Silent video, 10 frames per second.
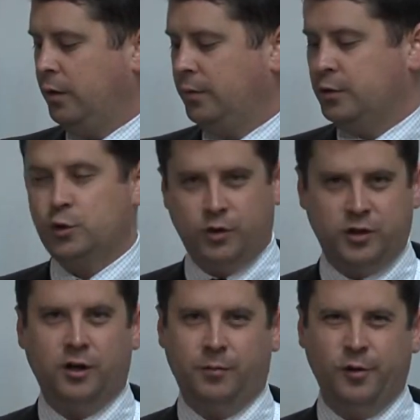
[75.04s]

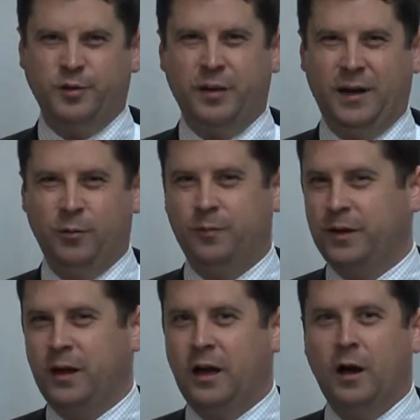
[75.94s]
short-term notes payable,
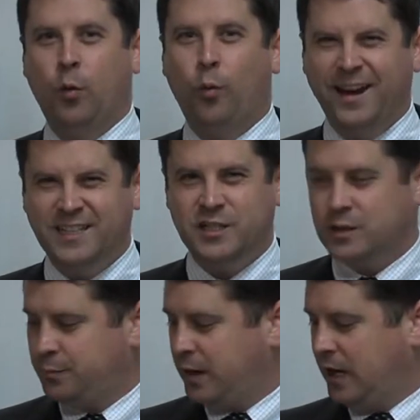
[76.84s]

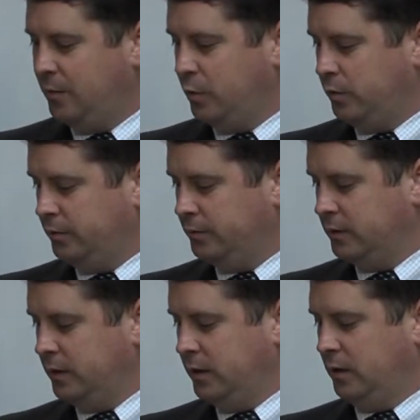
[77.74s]
wages payable,
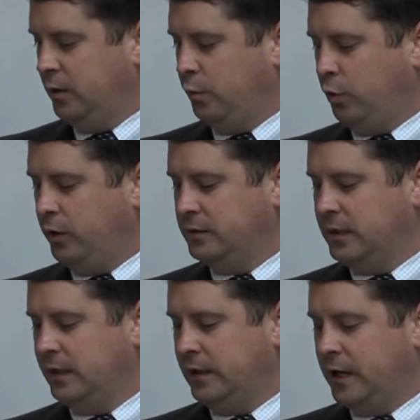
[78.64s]

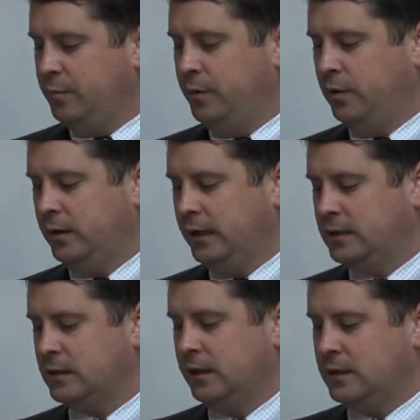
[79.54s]
warranty
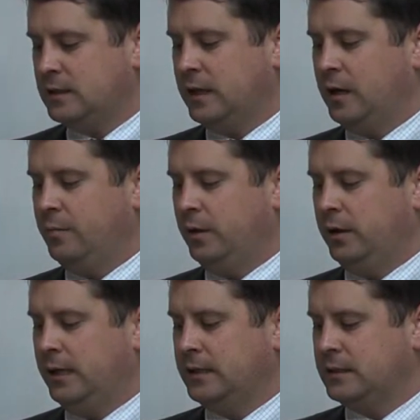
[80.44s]
liabilities, lease
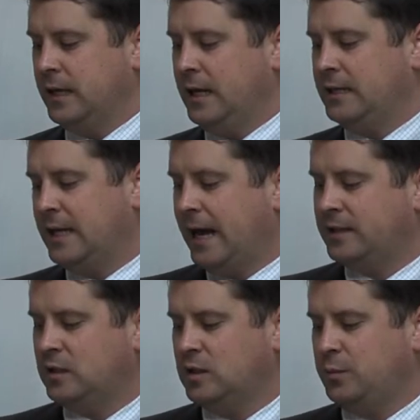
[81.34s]
liabilities,
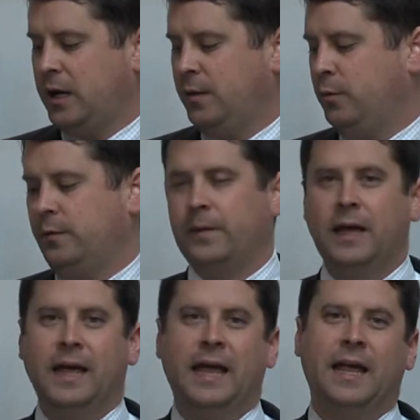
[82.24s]
taxes payable,
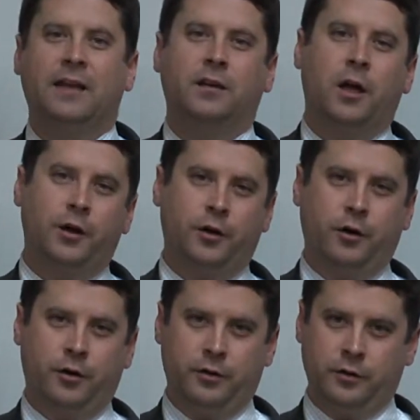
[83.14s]
and
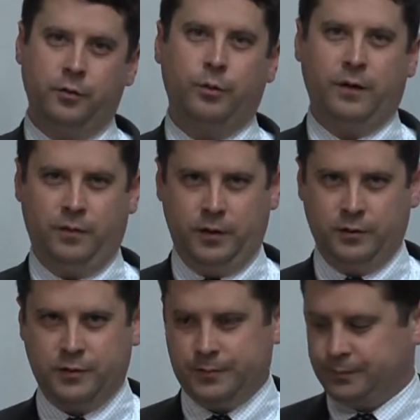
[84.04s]
unearned
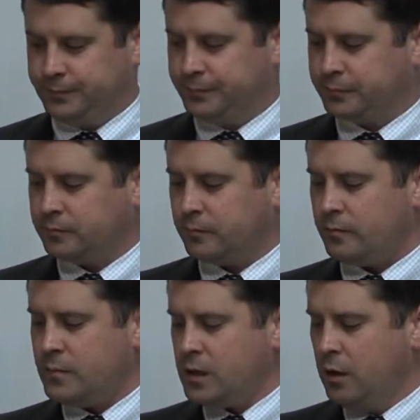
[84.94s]
revenues.
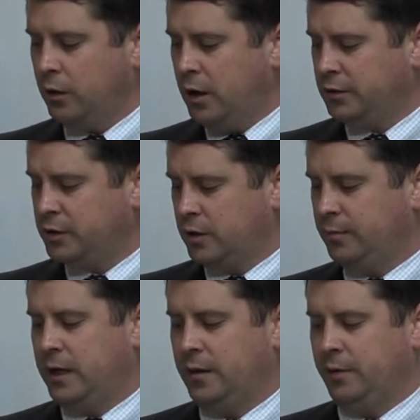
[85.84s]

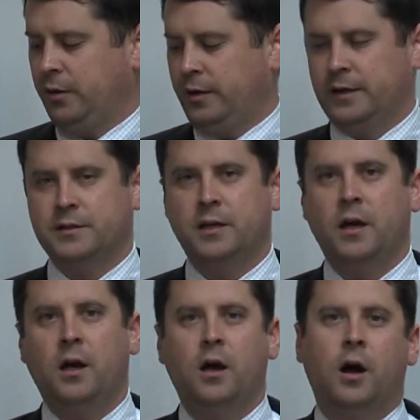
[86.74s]
Long-term liabilities
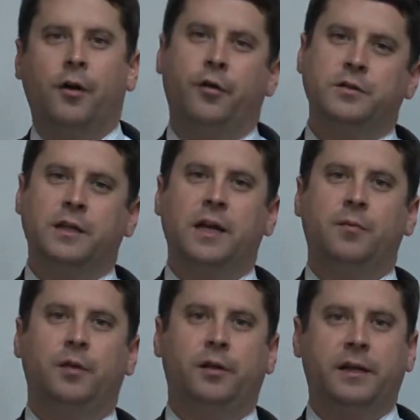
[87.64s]
are those
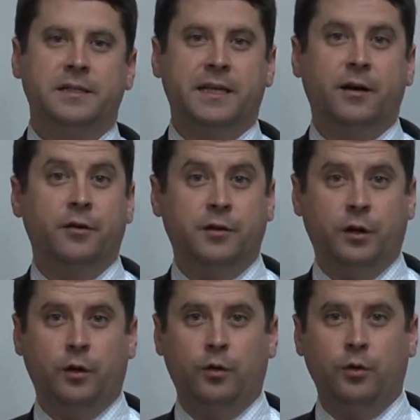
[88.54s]
liabilities that are
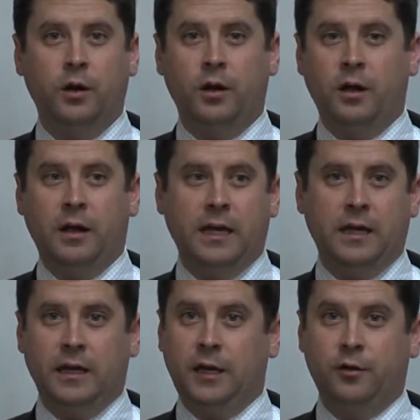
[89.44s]
due
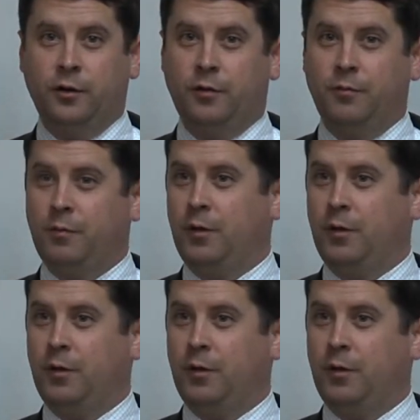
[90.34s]
either